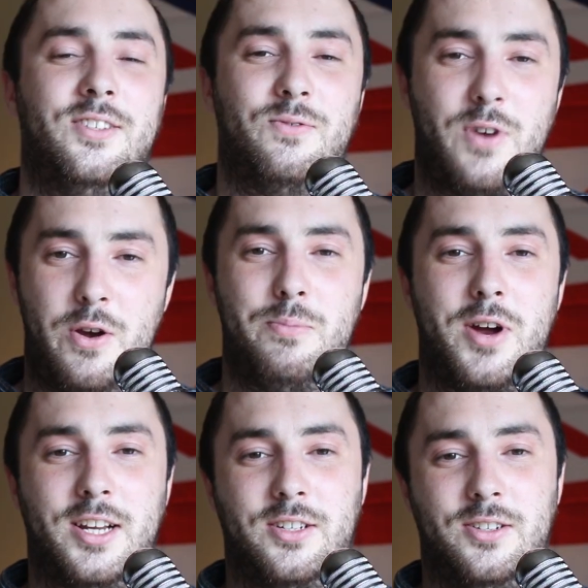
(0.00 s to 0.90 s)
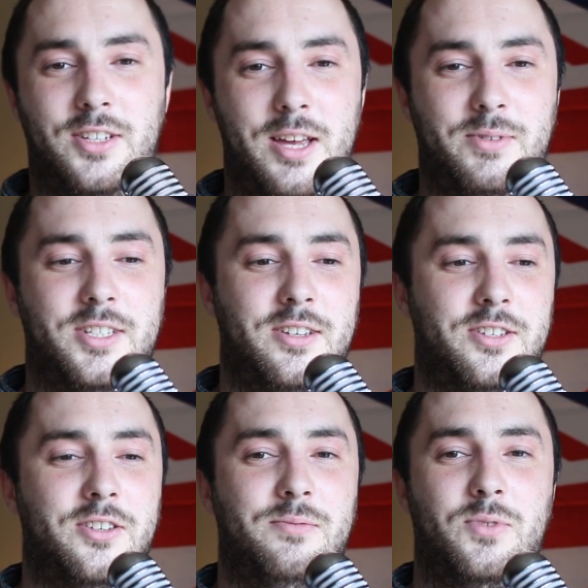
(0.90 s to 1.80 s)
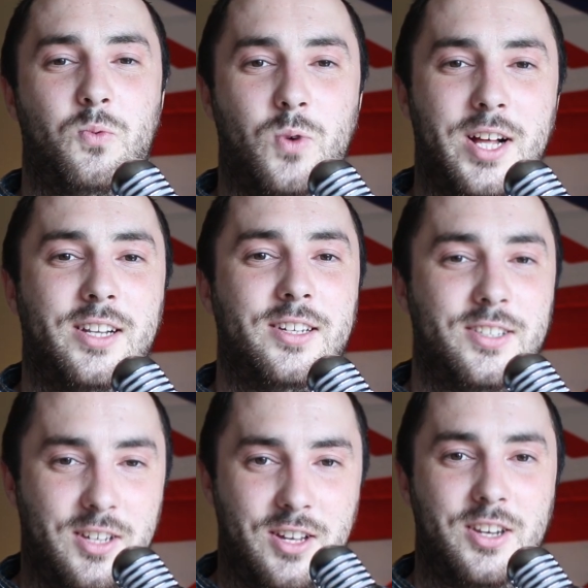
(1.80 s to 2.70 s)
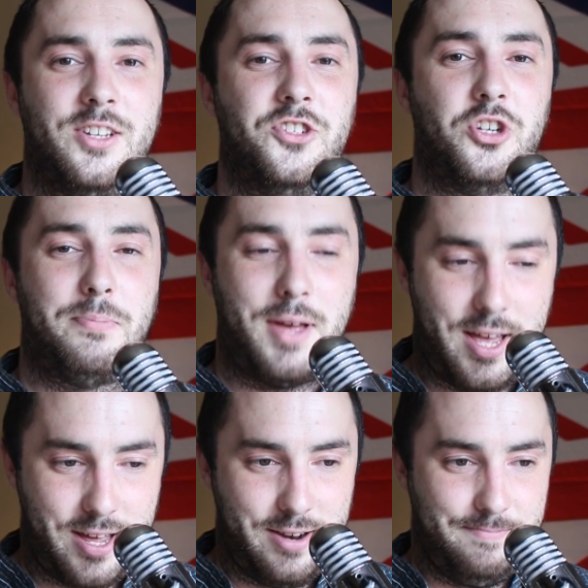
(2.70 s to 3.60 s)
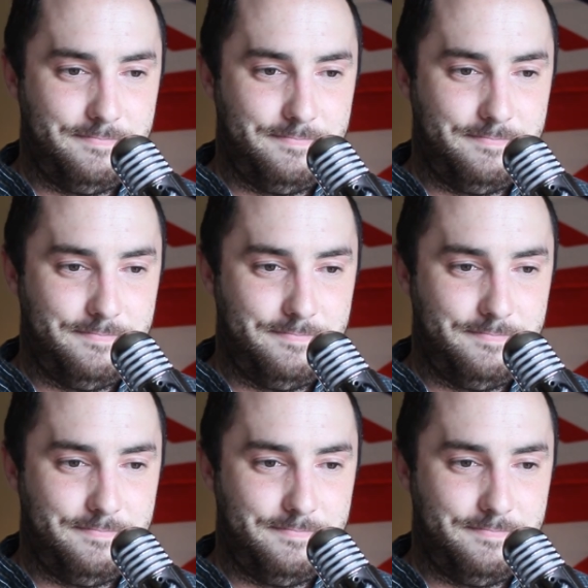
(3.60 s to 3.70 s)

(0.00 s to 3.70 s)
It's a very practical naming system. Well done, Japan.